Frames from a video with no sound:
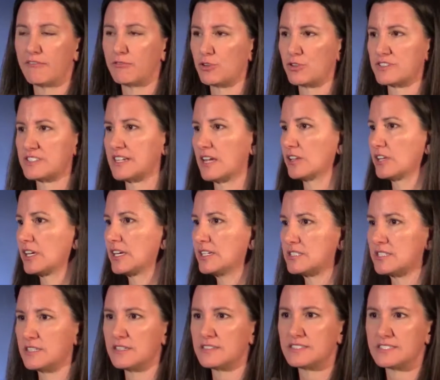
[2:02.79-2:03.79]
level, selling
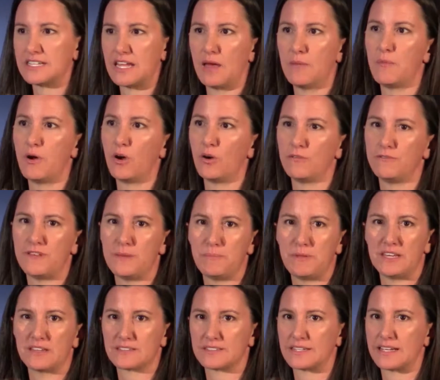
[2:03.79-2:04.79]
to the CMO,
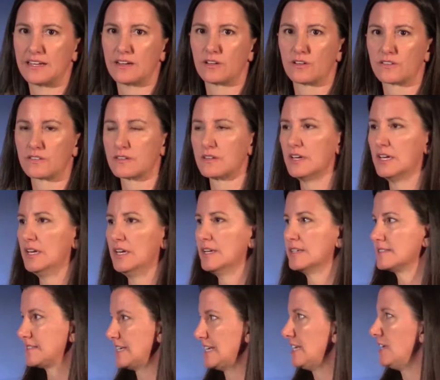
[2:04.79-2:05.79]
VP of sales,
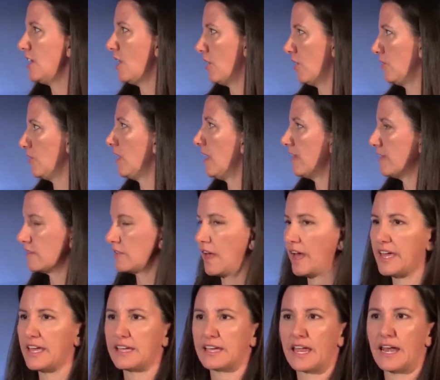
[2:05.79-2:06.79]
CEO, and the
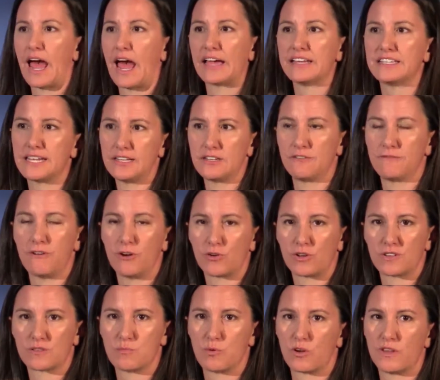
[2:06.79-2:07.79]
like. And I tend to
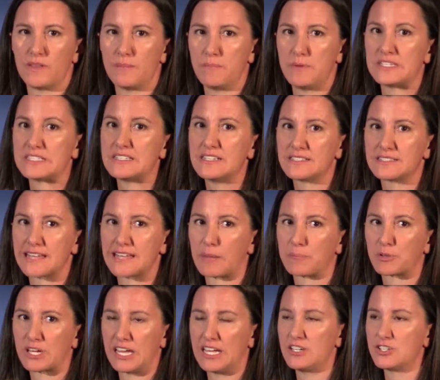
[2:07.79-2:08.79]
focus more on the business
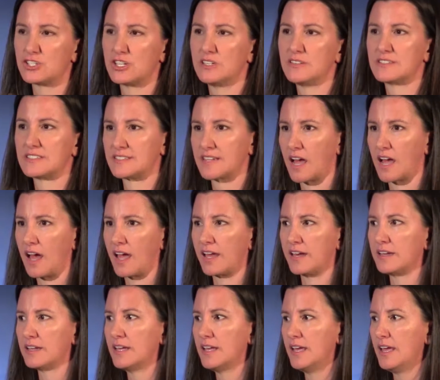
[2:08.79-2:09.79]
application
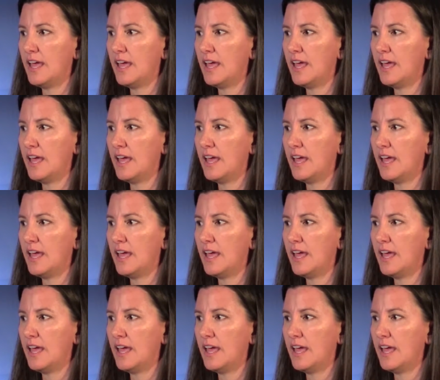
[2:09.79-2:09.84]
side.